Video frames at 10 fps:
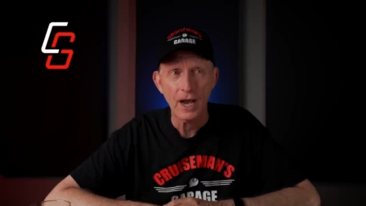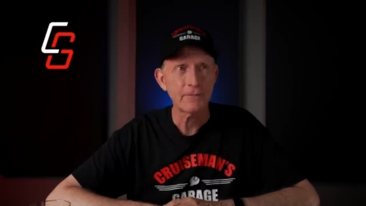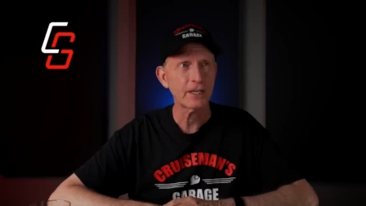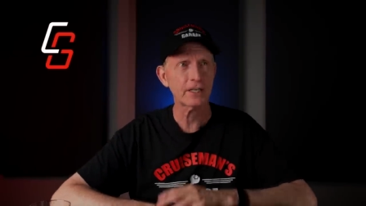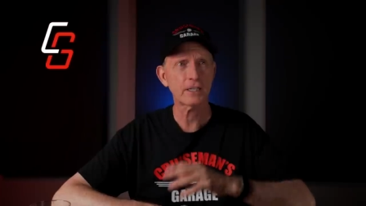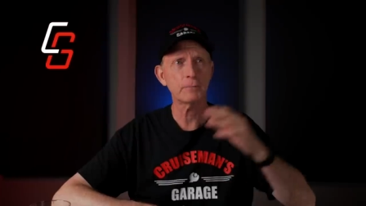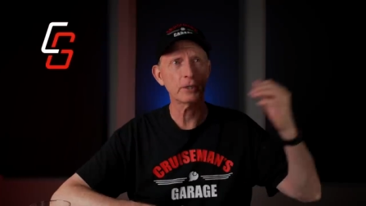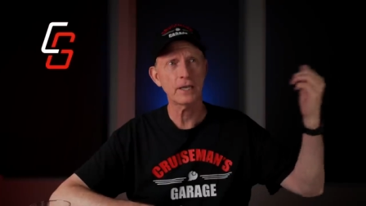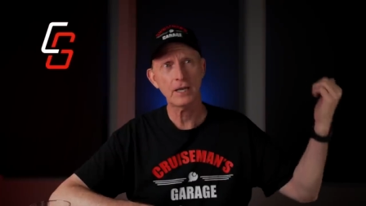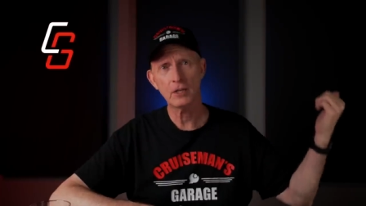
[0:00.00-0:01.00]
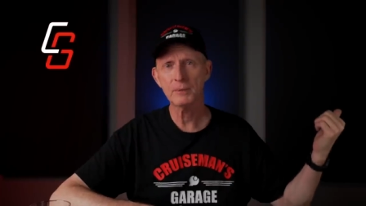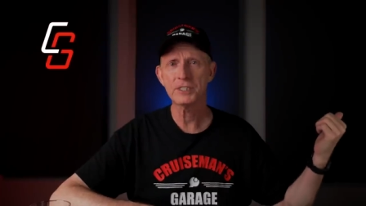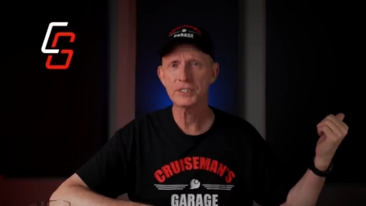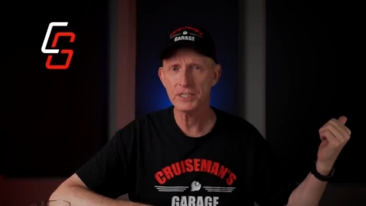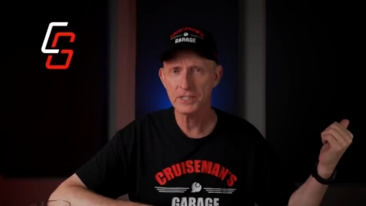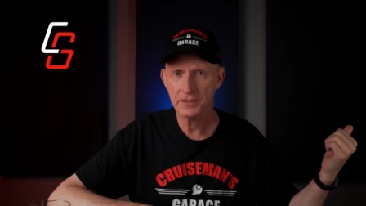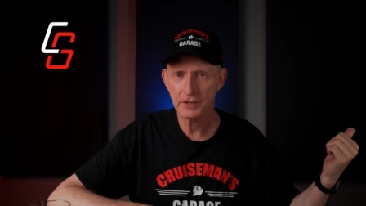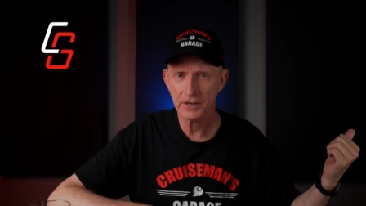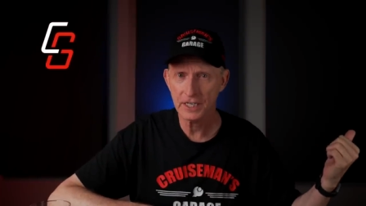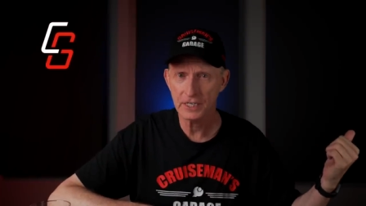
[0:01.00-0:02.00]
I've got a couple of helmets sitting in
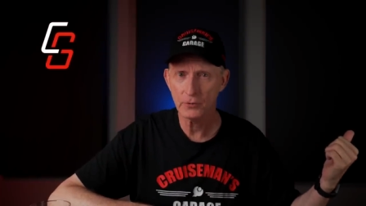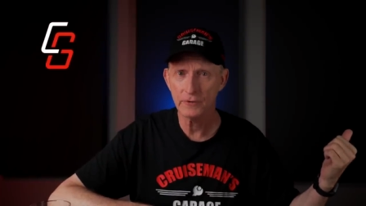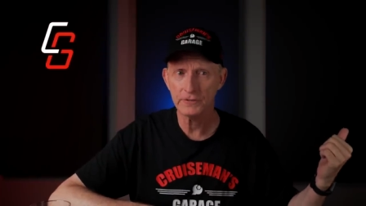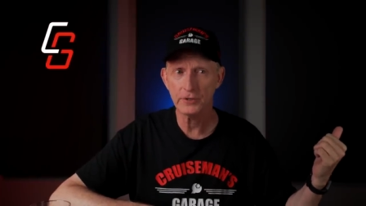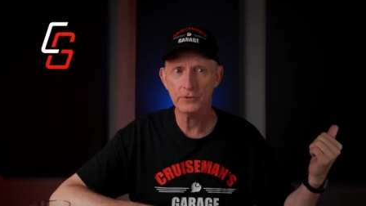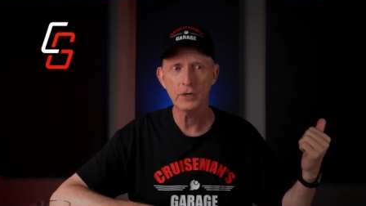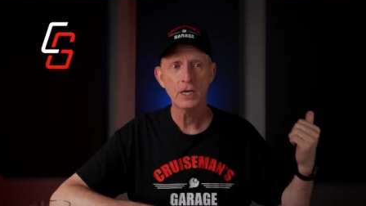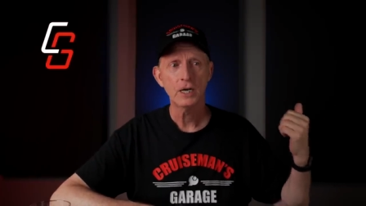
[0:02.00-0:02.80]
there I need to review,